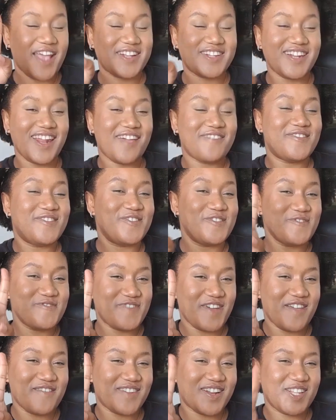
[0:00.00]
actually have 2
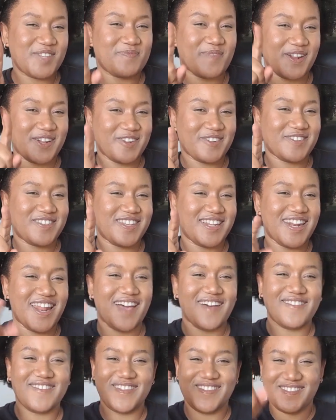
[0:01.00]
favorites, but you'll see
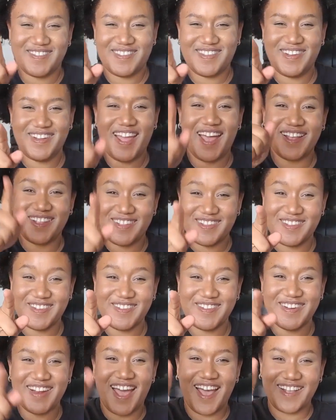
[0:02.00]
now. You'll see. I'll show
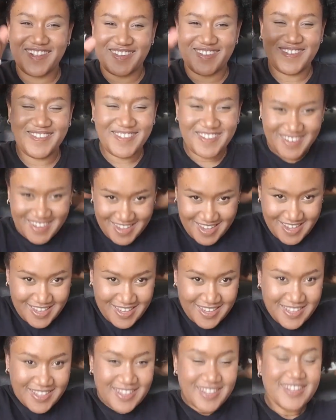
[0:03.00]
you now. I'll show you.
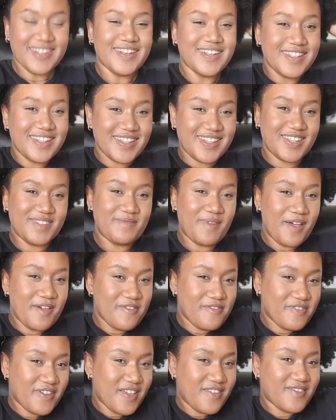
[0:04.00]
This is my
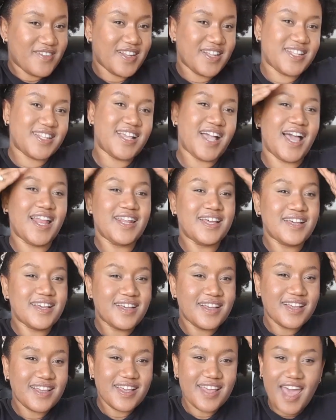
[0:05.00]
favorite
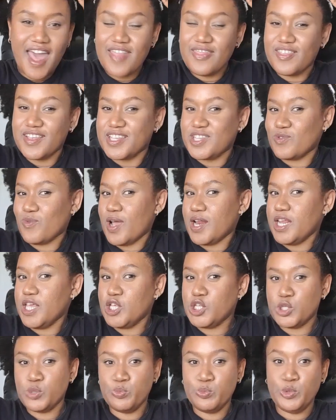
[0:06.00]
color, and this one
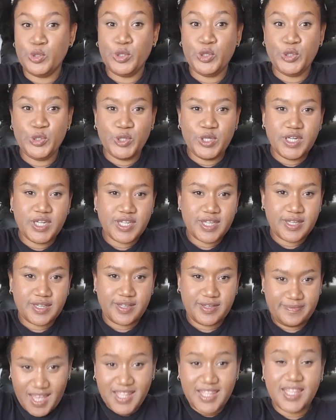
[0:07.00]
is Mood.
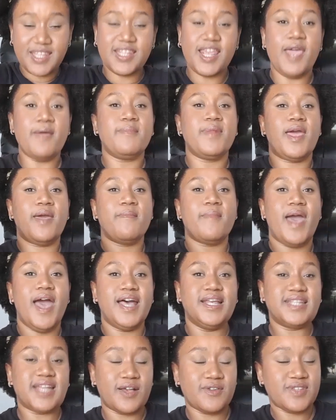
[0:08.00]
It's the same name
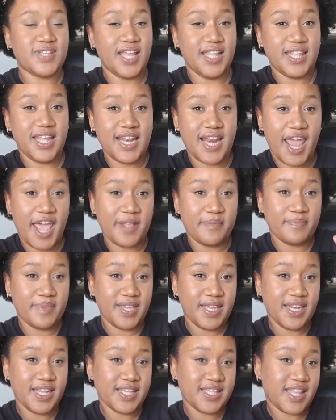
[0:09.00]
as our satin line
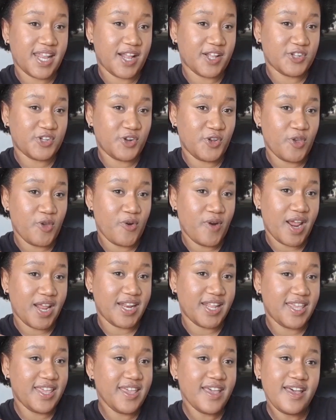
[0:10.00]
beadies that I'll show you
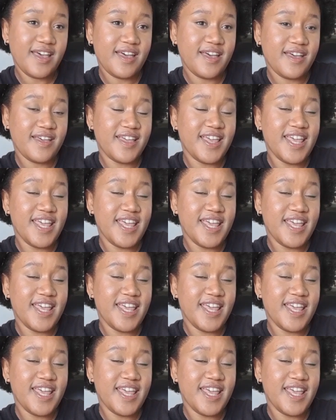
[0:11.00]
right here.